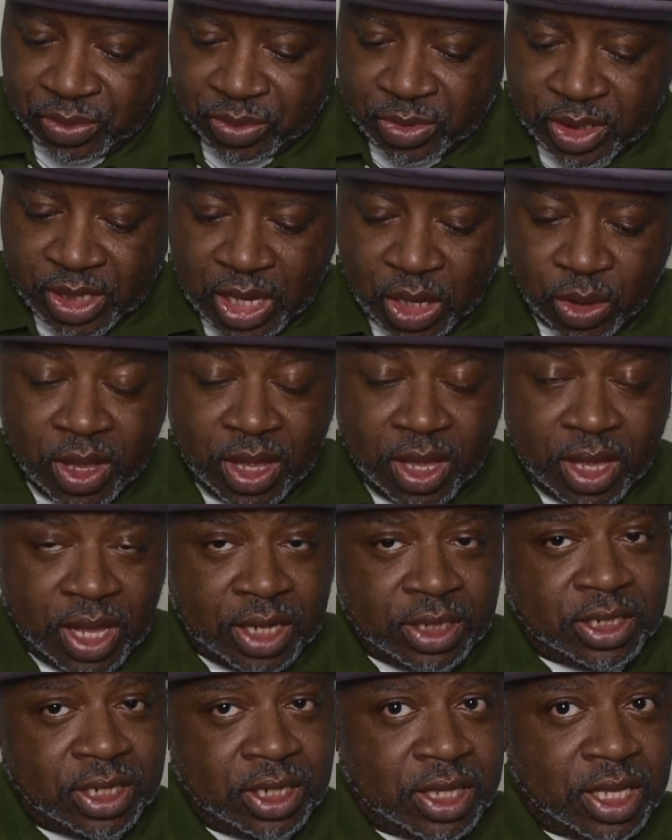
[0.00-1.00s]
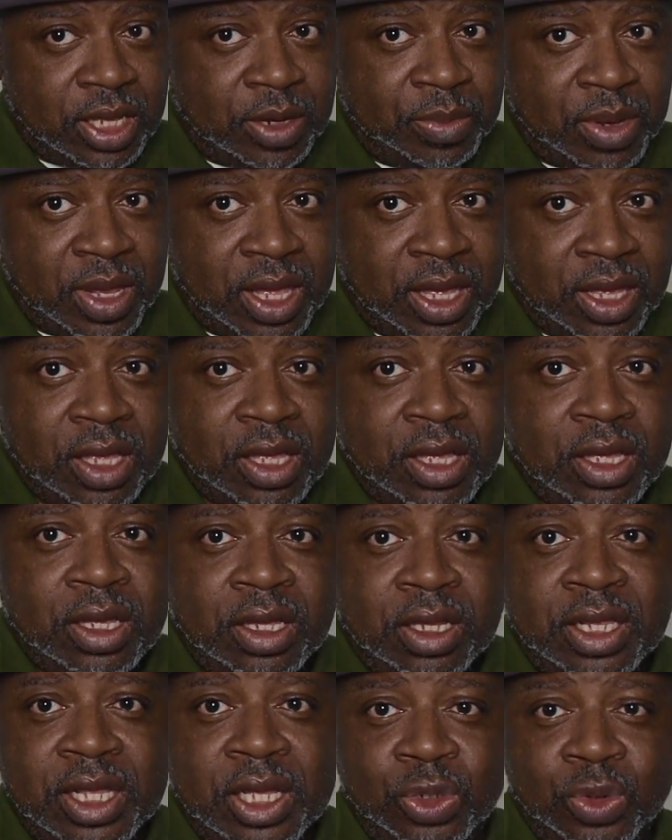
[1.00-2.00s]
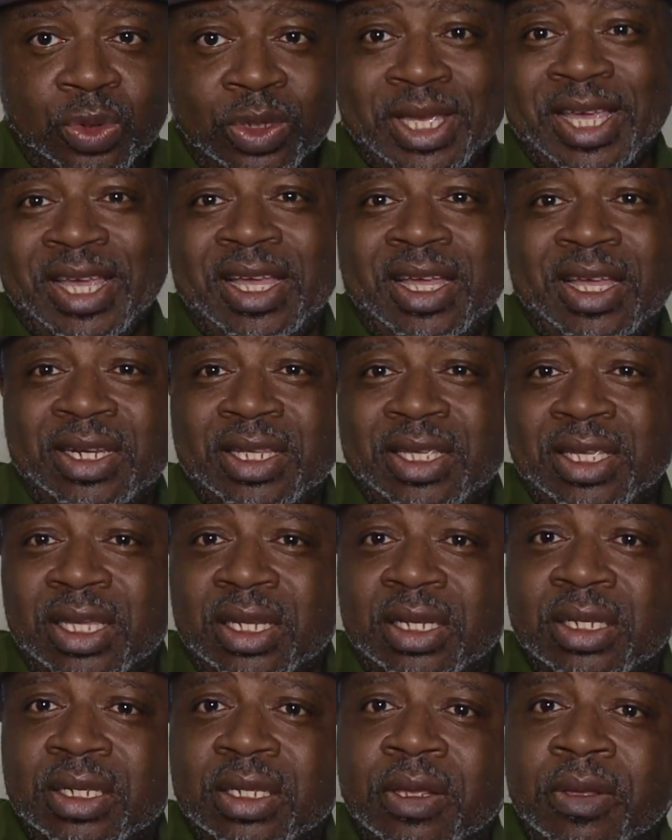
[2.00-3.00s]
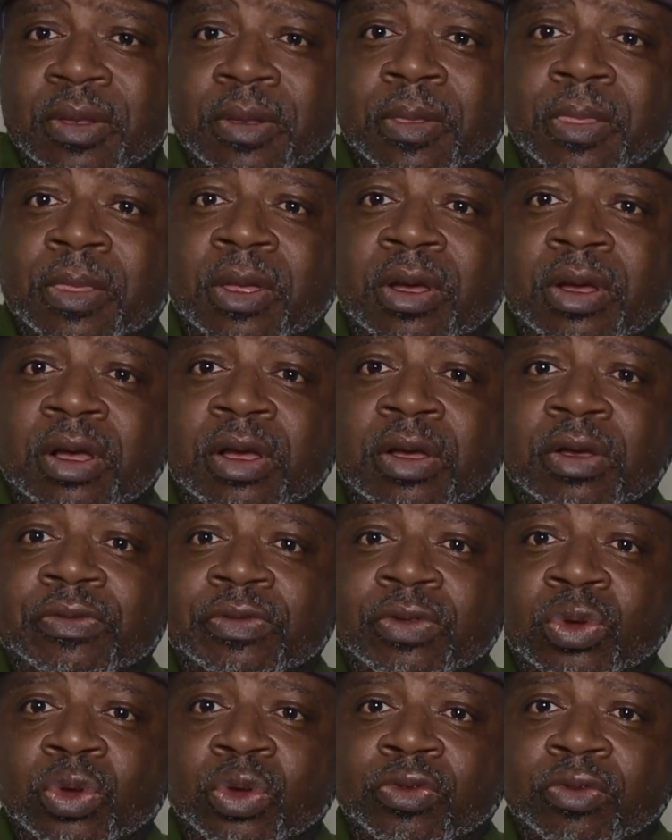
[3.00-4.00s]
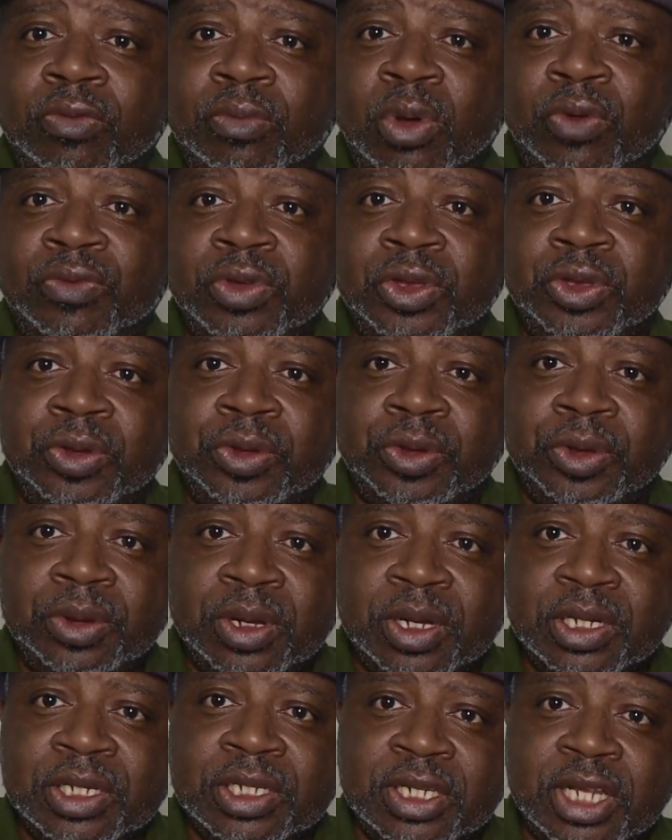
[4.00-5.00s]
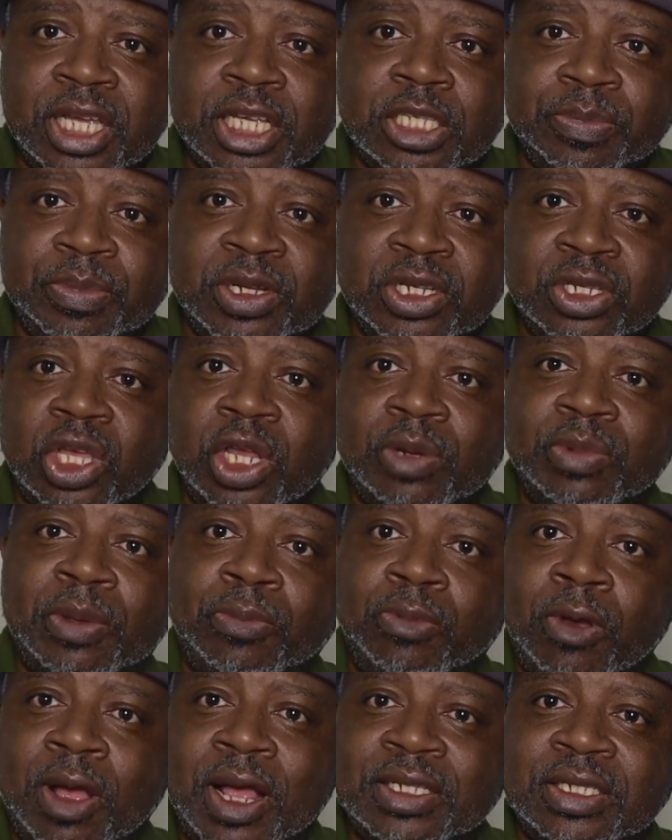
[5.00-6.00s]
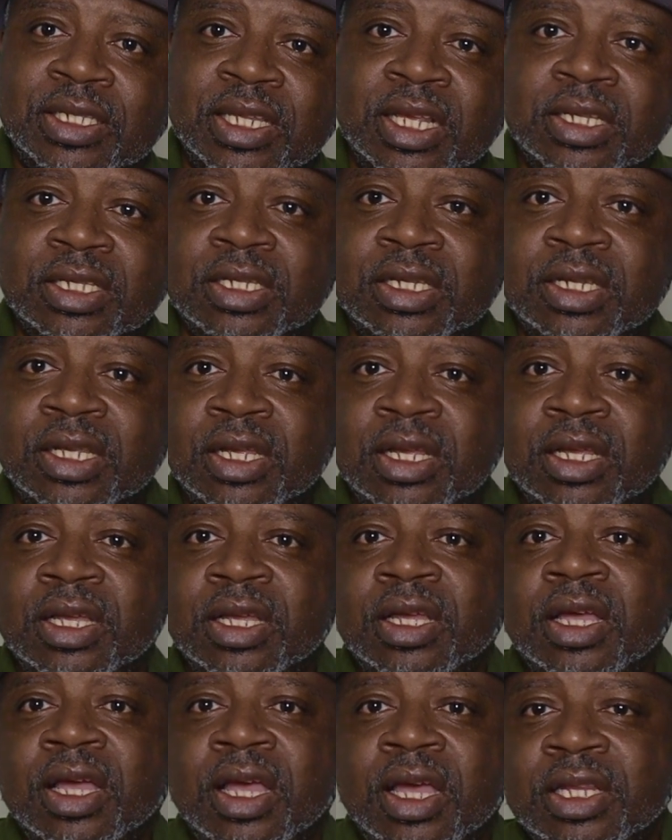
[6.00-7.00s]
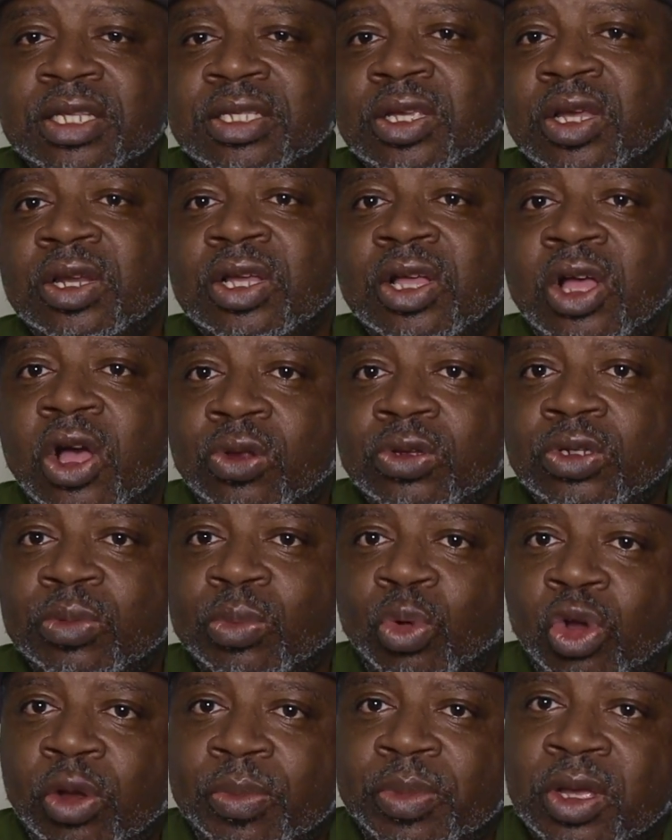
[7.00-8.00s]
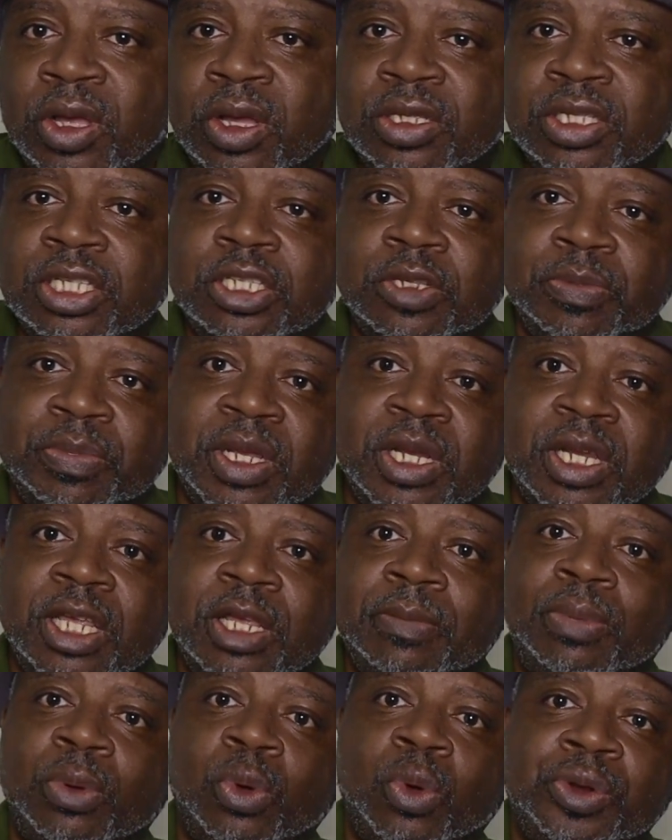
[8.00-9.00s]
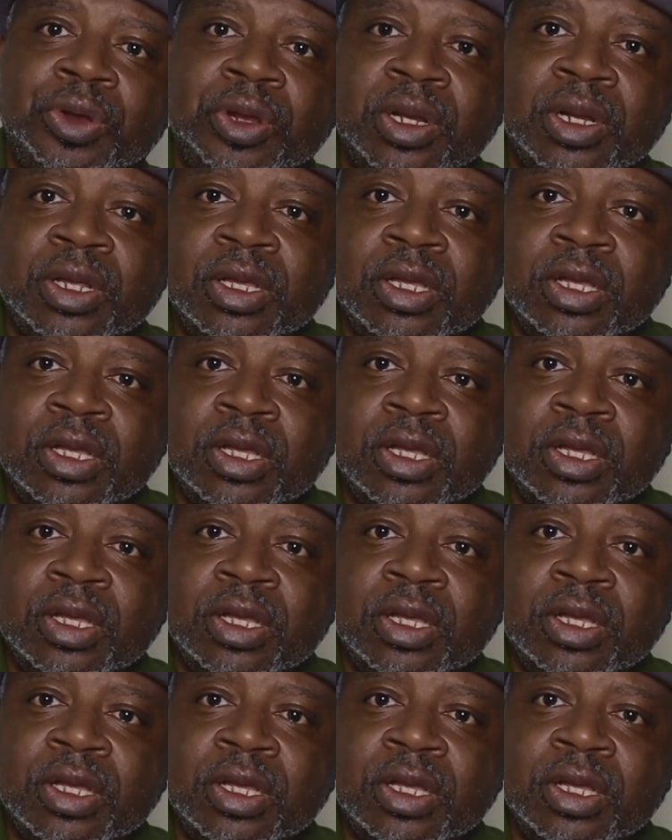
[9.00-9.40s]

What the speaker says: Now, I'll take that back. Now, you can get food from over here in the States, but it's going to be processed and it's going to cost more because it's been imported.